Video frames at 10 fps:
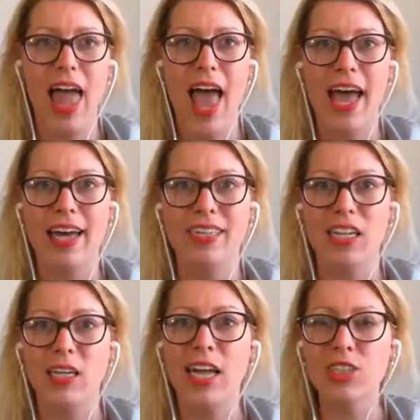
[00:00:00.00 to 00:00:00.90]

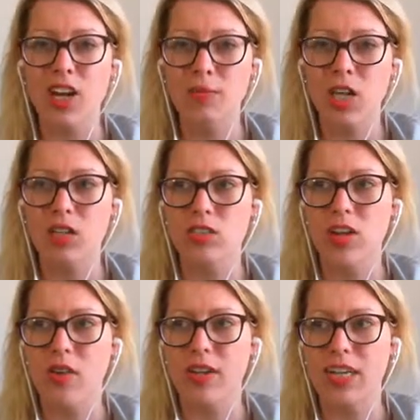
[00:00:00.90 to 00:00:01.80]
Instagram's also
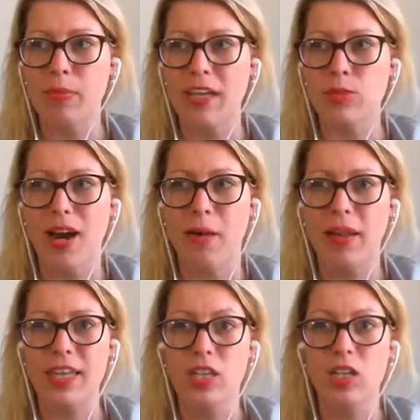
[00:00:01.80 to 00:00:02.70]
not really a place where I'm
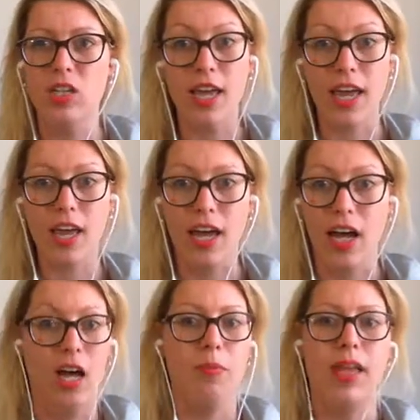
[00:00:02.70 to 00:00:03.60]

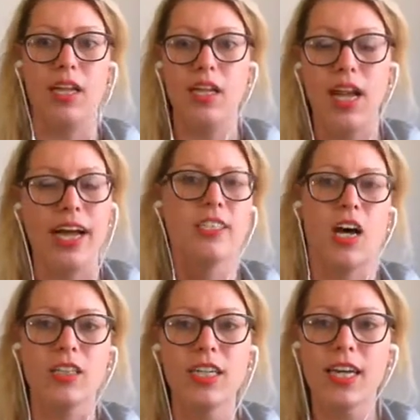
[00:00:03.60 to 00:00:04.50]
like client
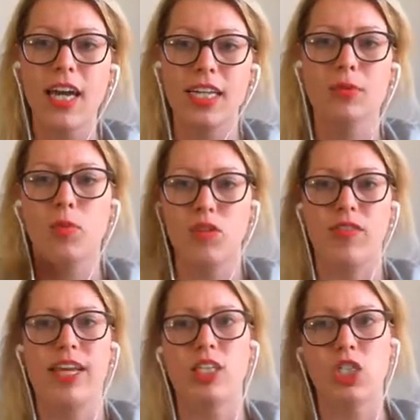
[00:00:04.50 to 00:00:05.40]
hunting. It's more of
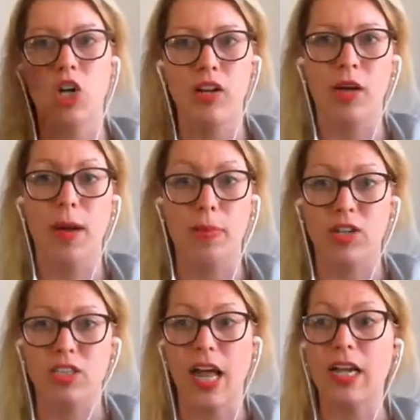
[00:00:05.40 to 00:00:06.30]
like showing my
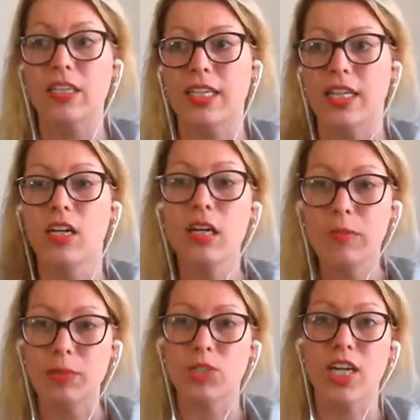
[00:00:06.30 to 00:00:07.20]
personality and
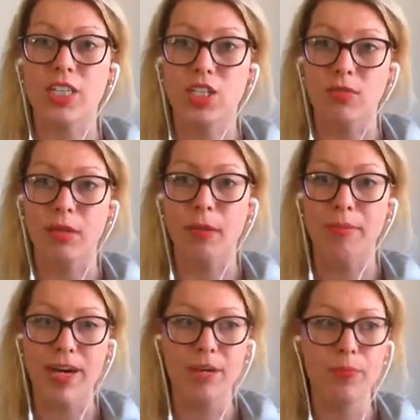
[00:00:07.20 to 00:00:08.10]
people to get to know me a bit
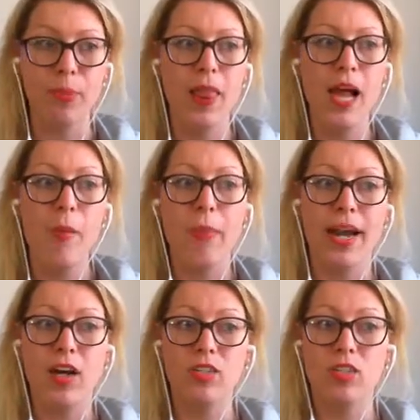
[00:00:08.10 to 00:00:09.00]
better. But
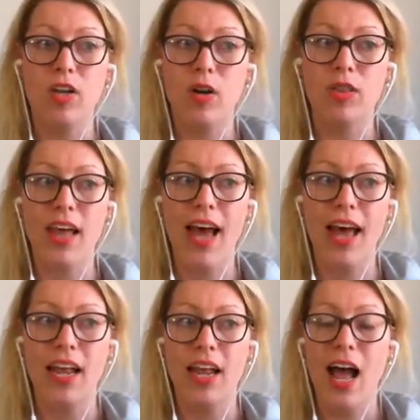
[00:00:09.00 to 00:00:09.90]
I also know
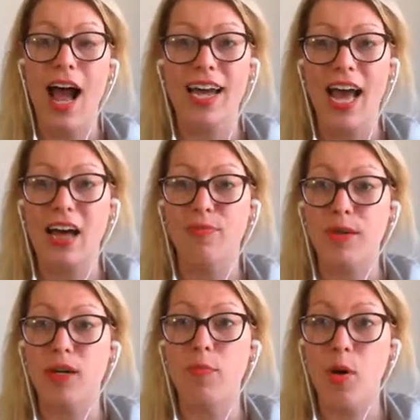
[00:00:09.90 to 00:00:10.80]
that I have
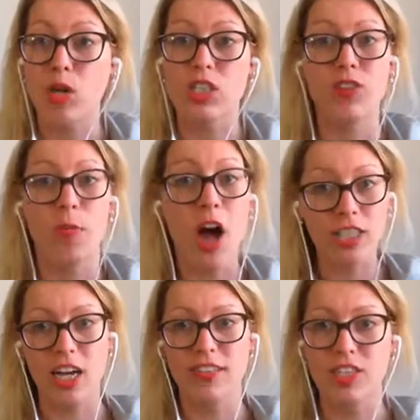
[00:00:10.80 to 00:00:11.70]
been approached for
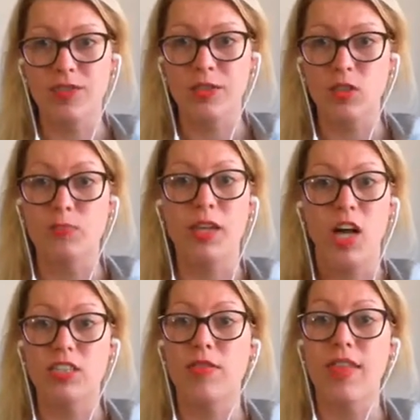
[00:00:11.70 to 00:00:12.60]
podcast interviews
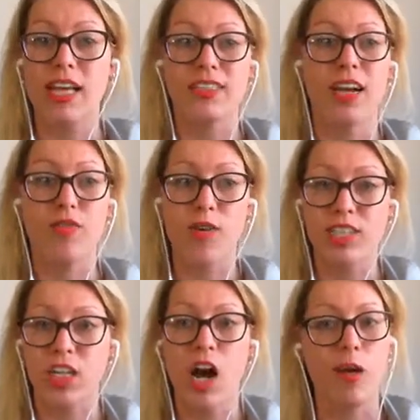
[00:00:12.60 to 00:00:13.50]
because of things that I've
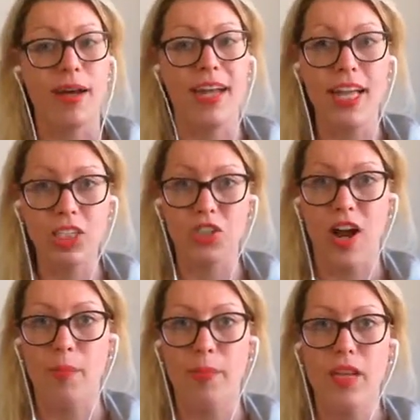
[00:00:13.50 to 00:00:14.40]
written on my
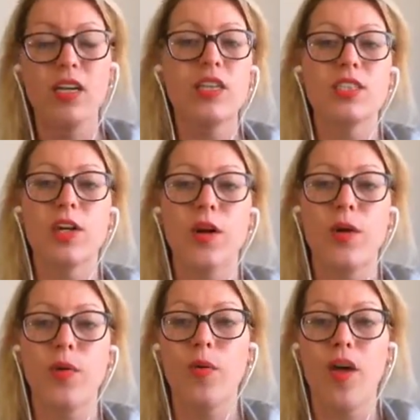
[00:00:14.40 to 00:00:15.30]
Instagram.
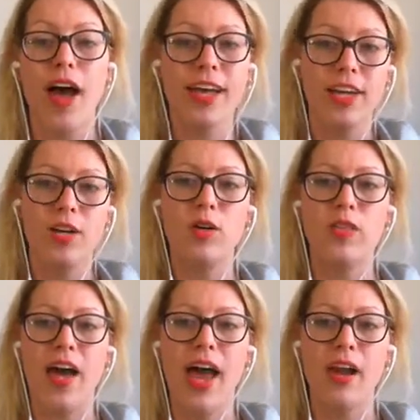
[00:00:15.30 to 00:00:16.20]
So I know
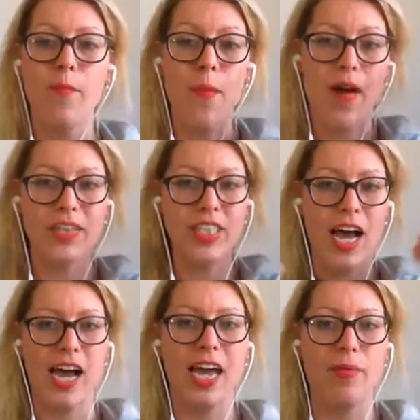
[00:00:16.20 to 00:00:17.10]
that my
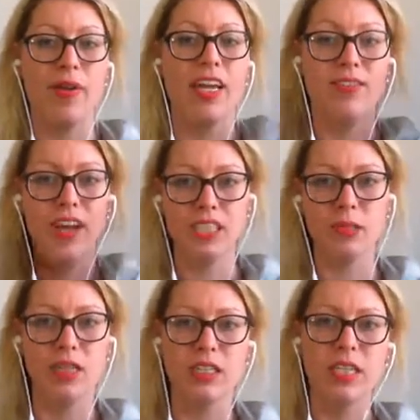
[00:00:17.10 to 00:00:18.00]
time
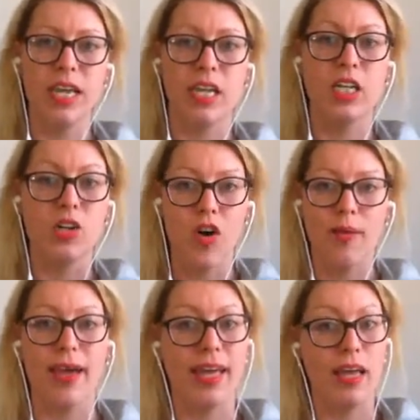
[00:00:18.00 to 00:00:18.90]
investment in
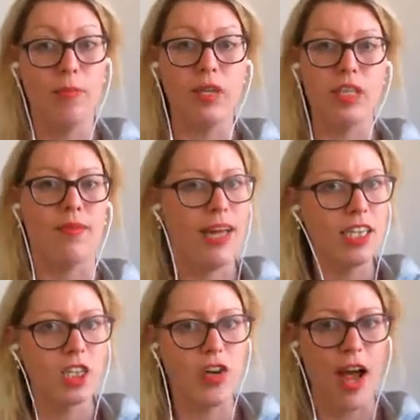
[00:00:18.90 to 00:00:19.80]
growing and building my
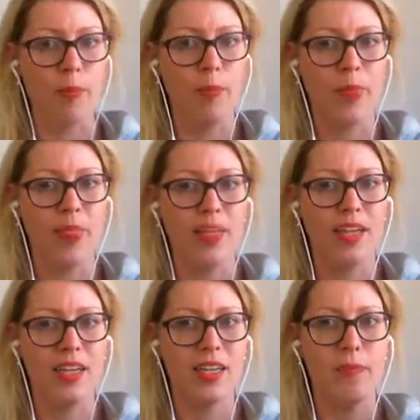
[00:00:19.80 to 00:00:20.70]
Instagram
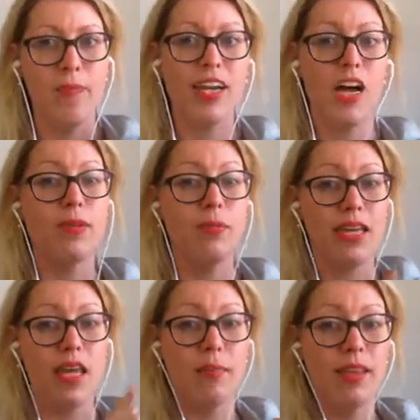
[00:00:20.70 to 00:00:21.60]
might not be
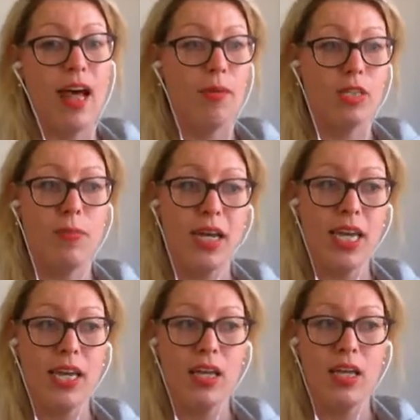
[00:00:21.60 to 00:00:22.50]
making me that much
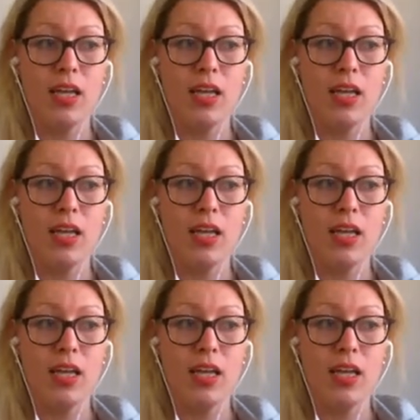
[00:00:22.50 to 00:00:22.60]
money,